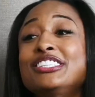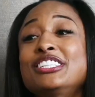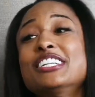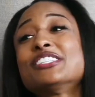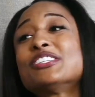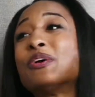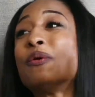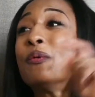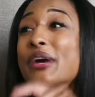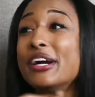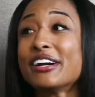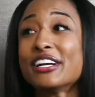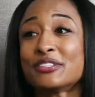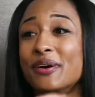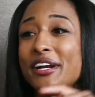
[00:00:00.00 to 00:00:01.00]
like, and she's the
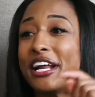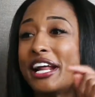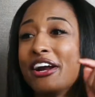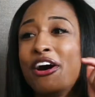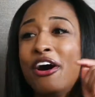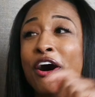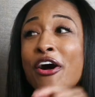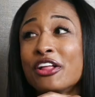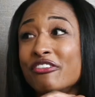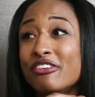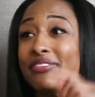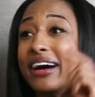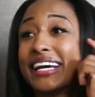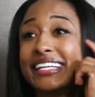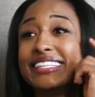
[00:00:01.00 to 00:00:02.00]
weirdest one out of
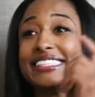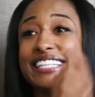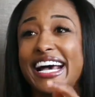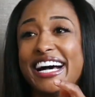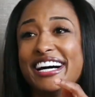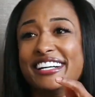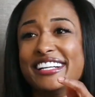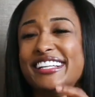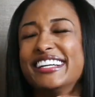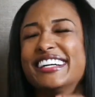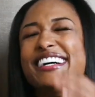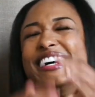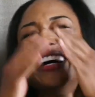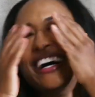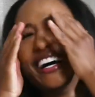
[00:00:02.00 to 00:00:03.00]
all of them, I can
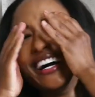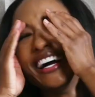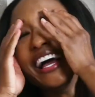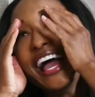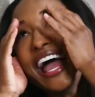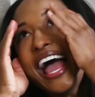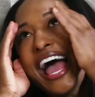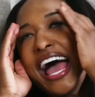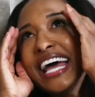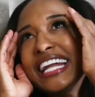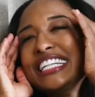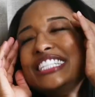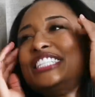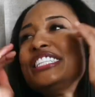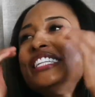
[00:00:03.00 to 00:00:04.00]
tell.
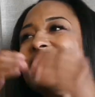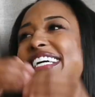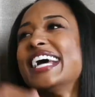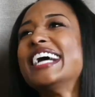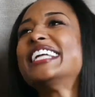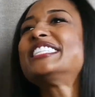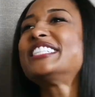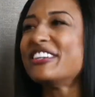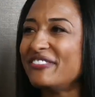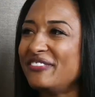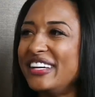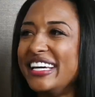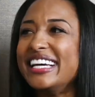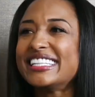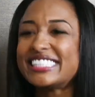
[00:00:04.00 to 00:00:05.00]
And she ends
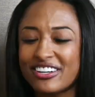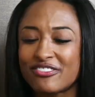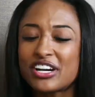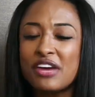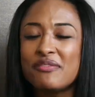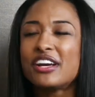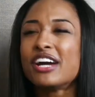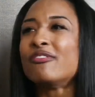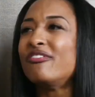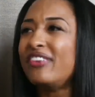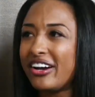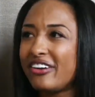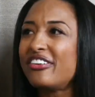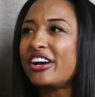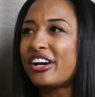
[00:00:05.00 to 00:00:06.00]
up being someone I
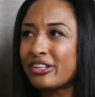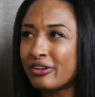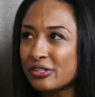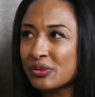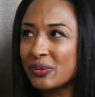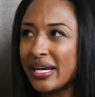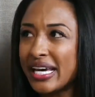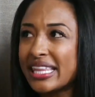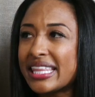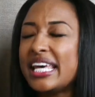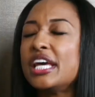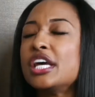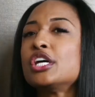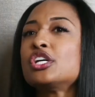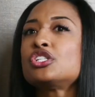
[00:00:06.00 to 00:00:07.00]
become very, very close
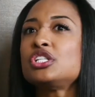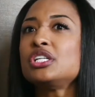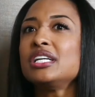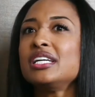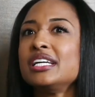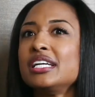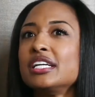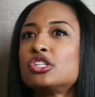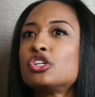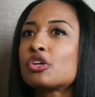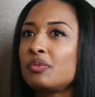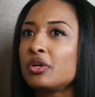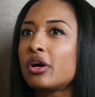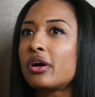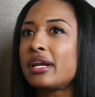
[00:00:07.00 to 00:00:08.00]
with.
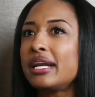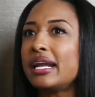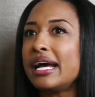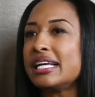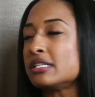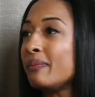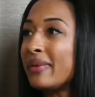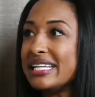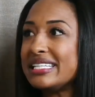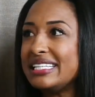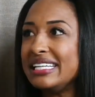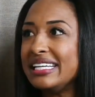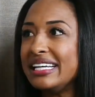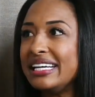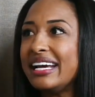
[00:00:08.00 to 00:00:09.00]
She took me on as a
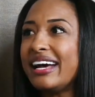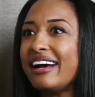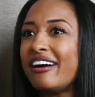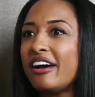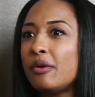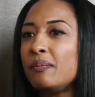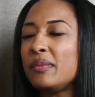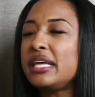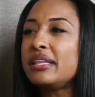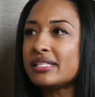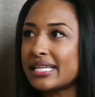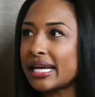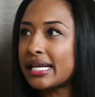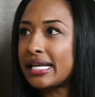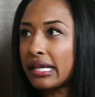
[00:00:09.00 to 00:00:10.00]
mentee
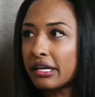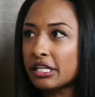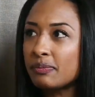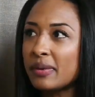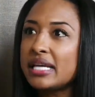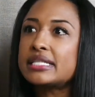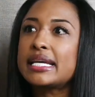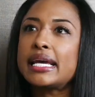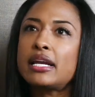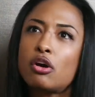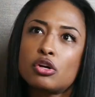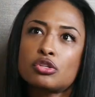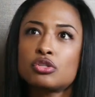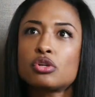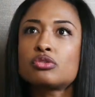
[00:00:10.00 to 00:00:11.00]
in the psychedelic space,
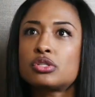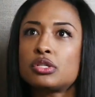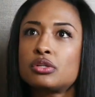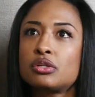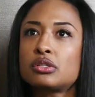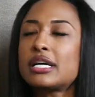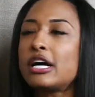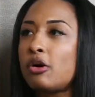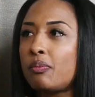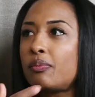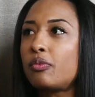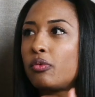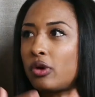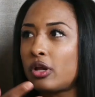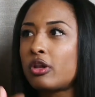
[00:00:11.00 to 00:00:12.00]
and also to
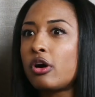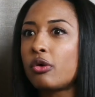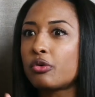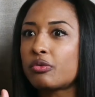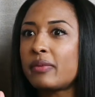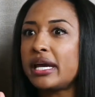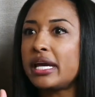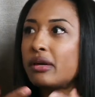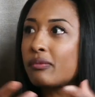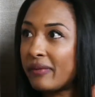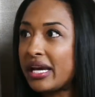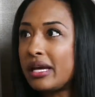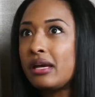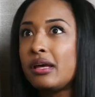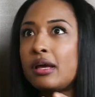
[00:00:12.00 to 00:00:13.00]
help along with
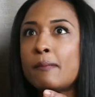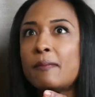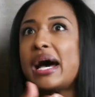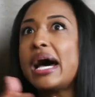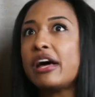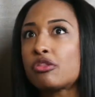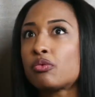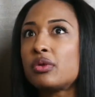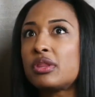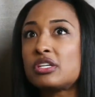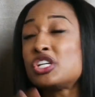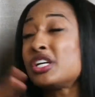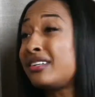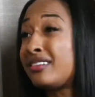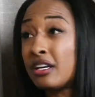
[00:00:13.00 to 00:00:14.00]
my
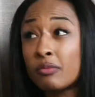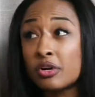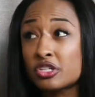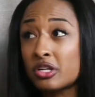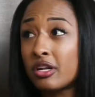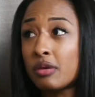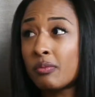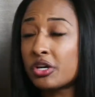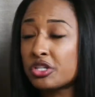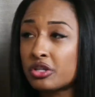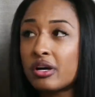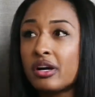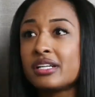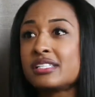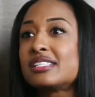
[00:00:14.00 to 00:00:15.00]
path with, she had done a lot of
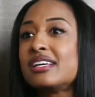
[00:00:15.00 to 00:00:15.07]
martial